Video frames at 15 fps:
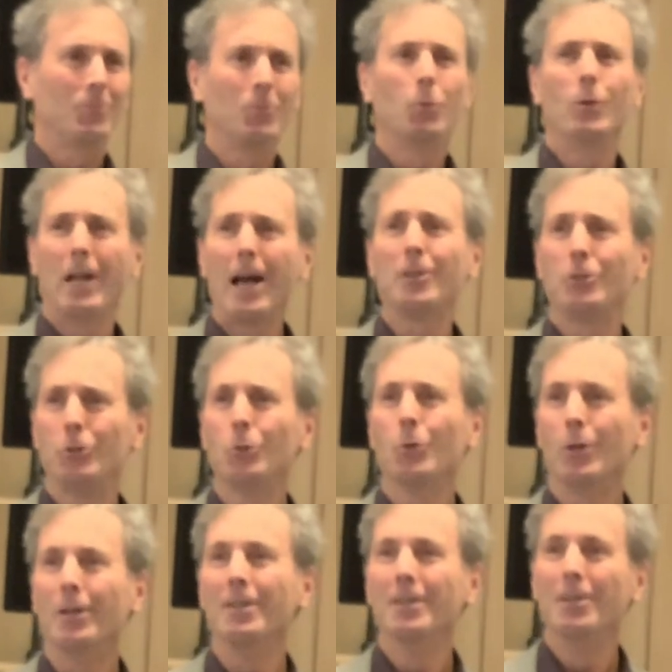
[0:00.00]
We're not
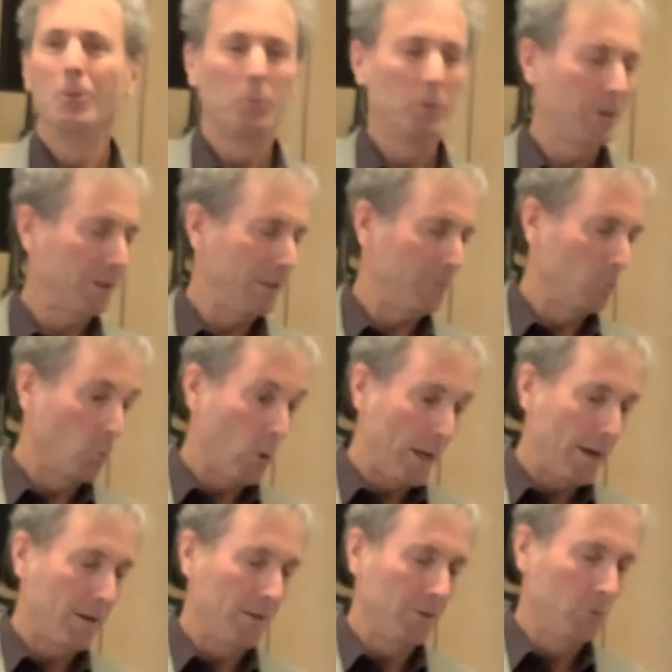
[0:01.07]
sure really
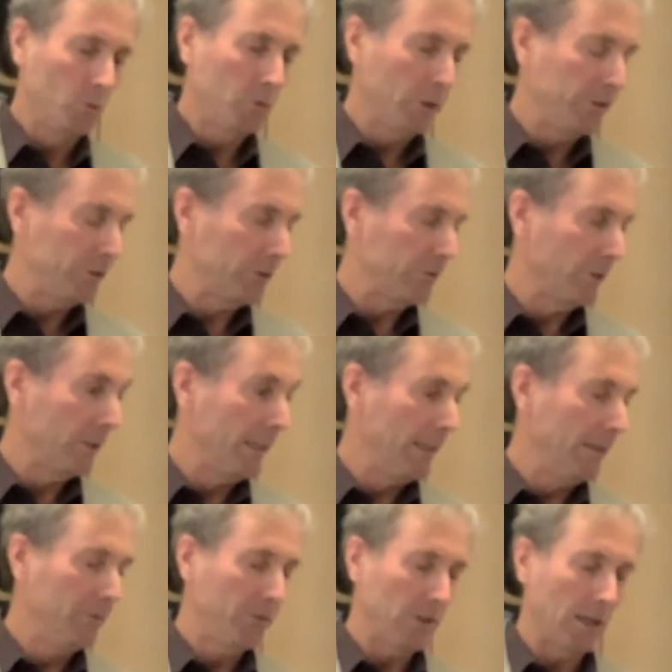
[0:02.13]
where Lucretius
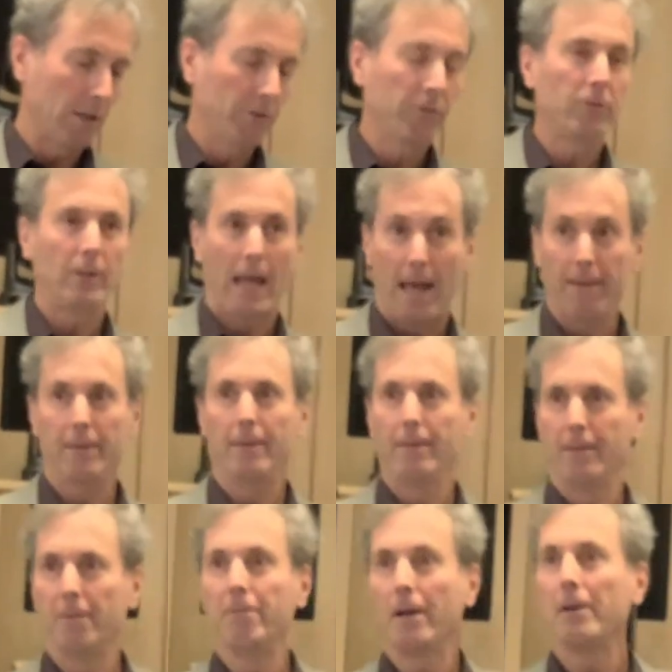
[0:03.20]
leaves us at
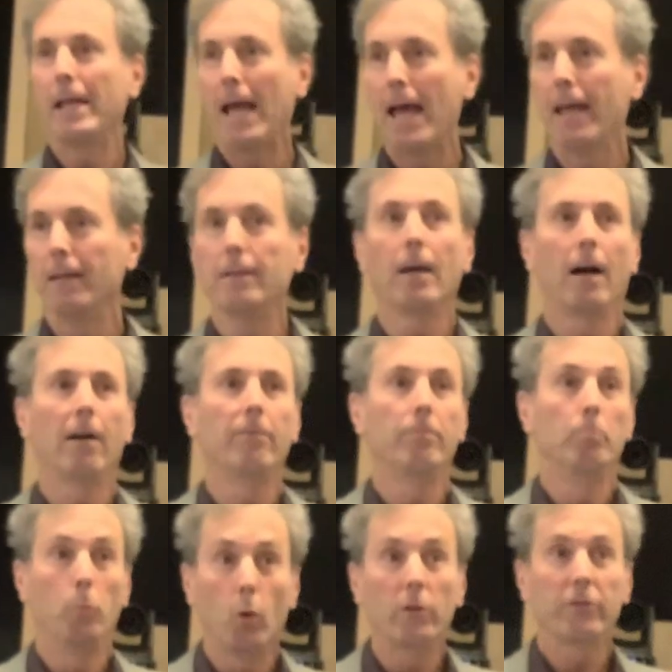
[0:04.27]
the very end of
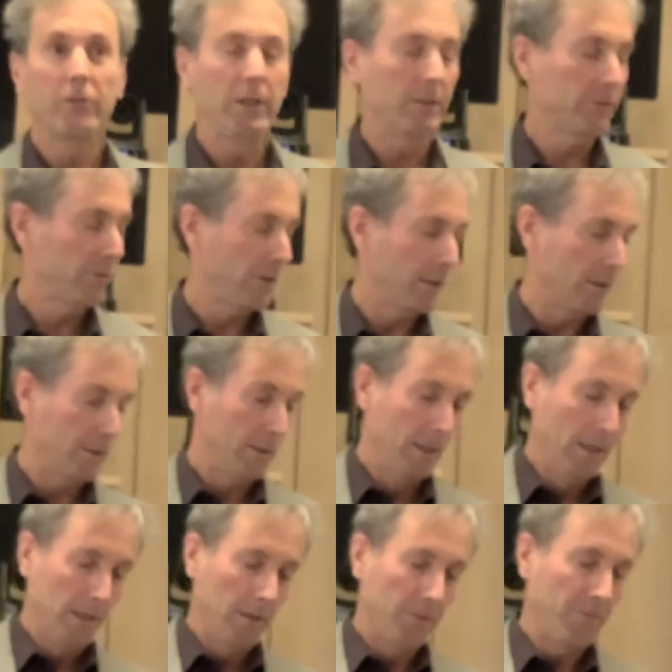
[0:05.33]
Book 6, the
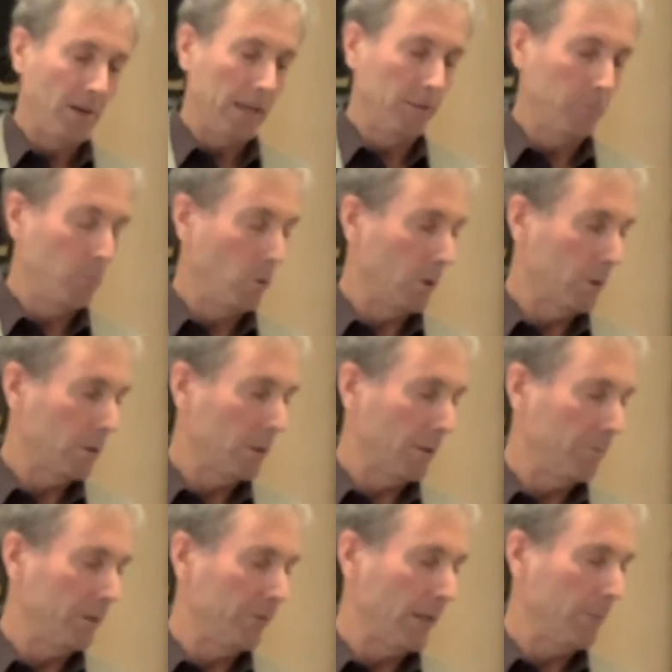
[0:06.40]
final book of
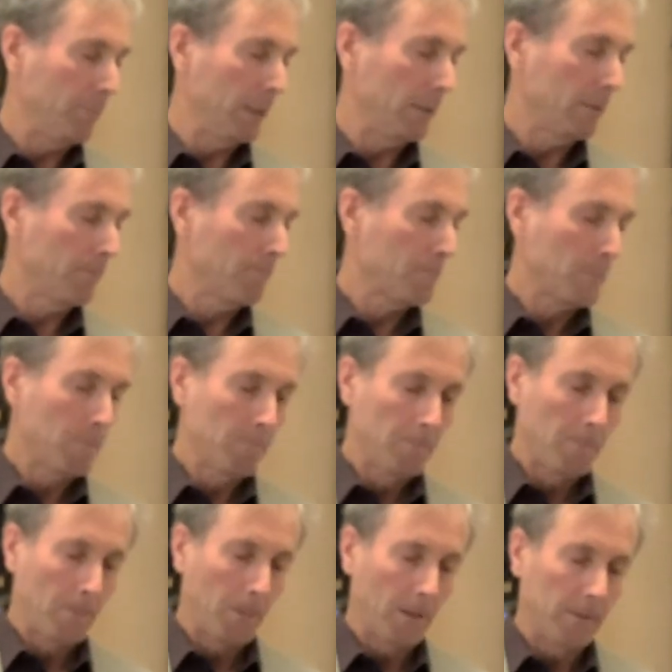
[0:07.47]
his epic,
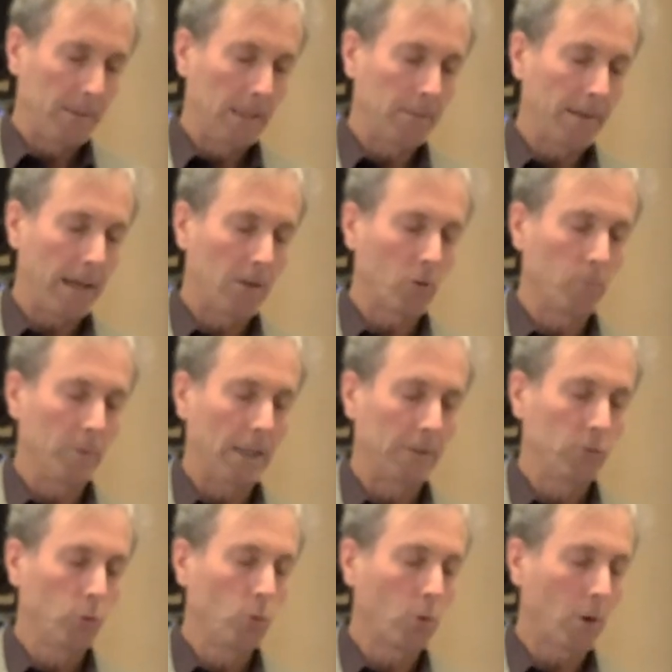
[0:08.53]
De Rerum
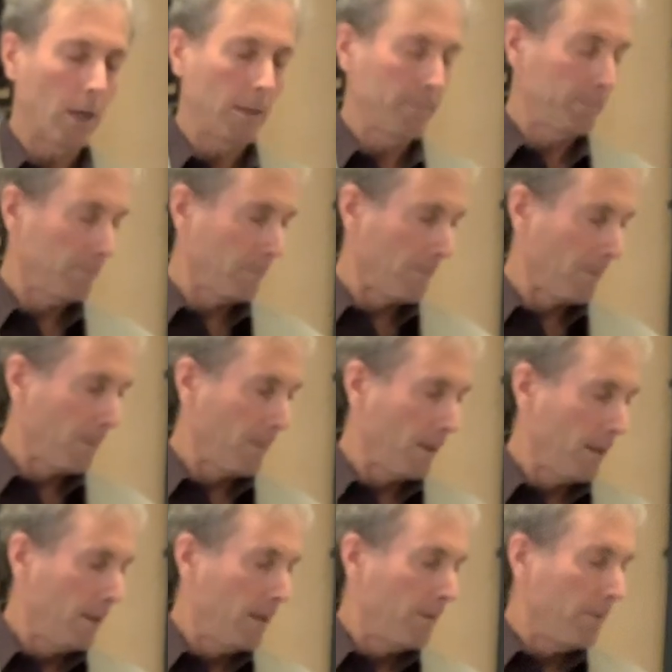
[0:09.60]
Natura.
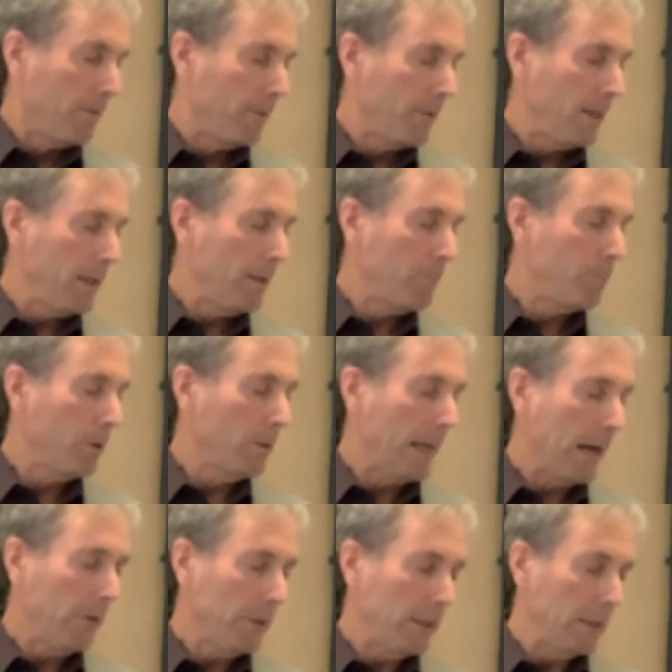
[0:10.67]
The
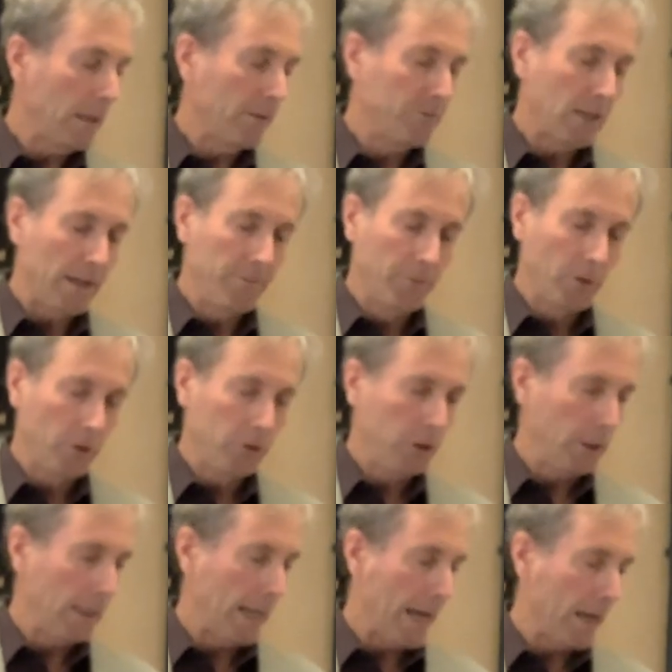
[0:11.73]
polarity of
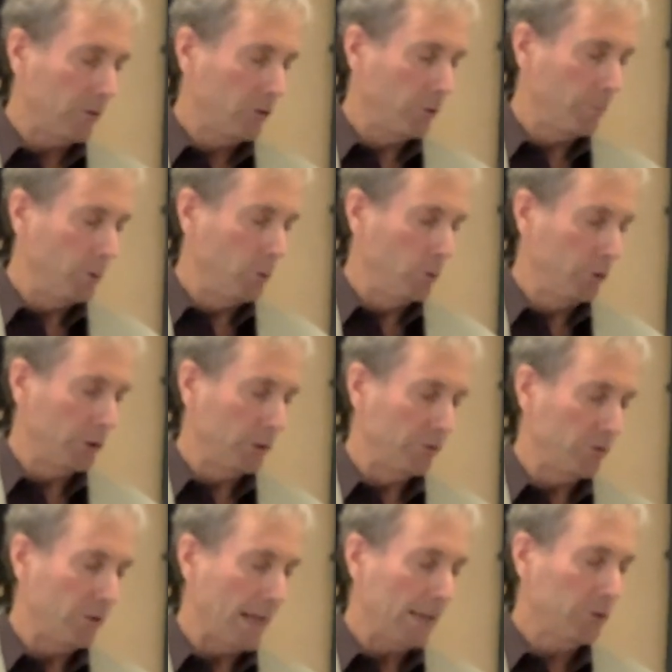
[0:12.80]
diverging attributions,
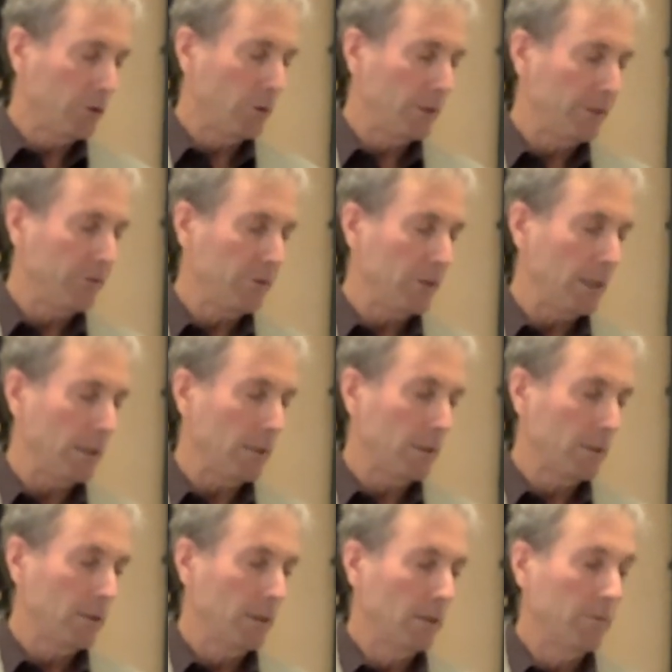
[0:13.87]
naturalistic
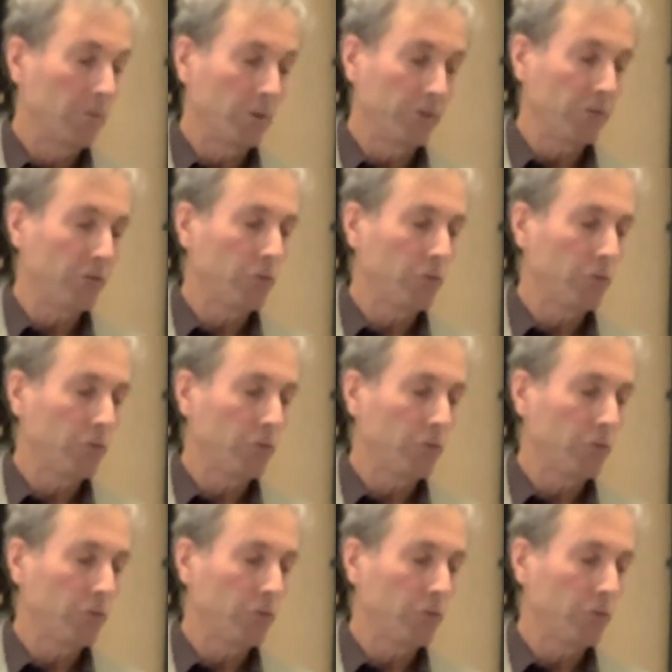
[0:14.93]
versus